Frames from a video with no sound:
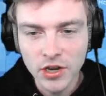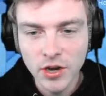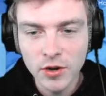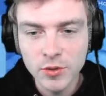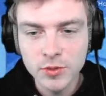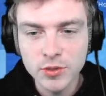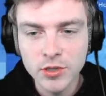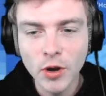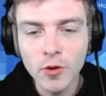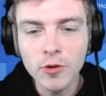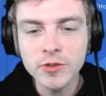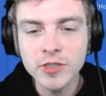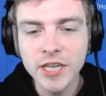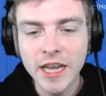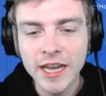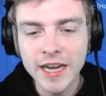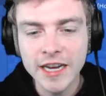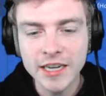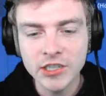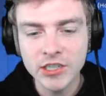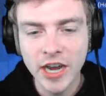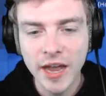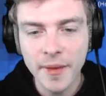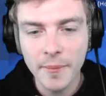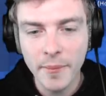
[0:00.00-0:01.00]
You know, don't take
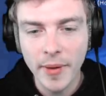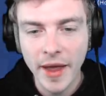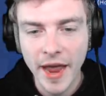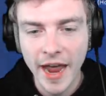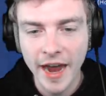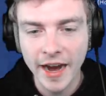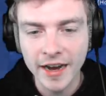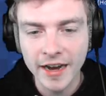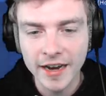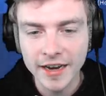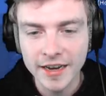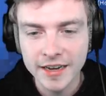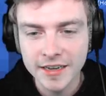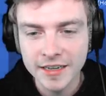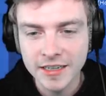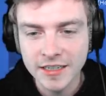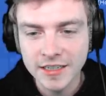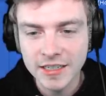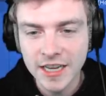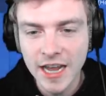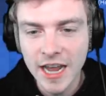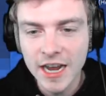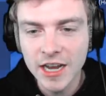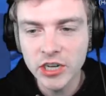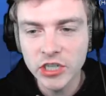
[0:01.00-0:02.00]
a jetpack.
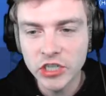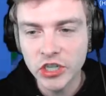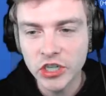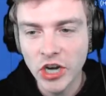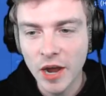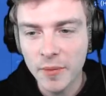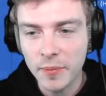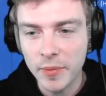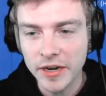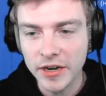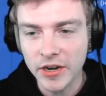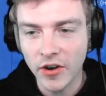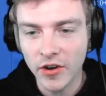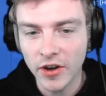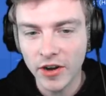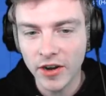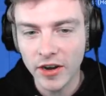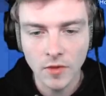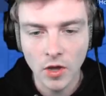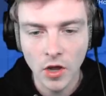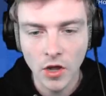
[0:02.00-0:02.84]
Take a shopping cart.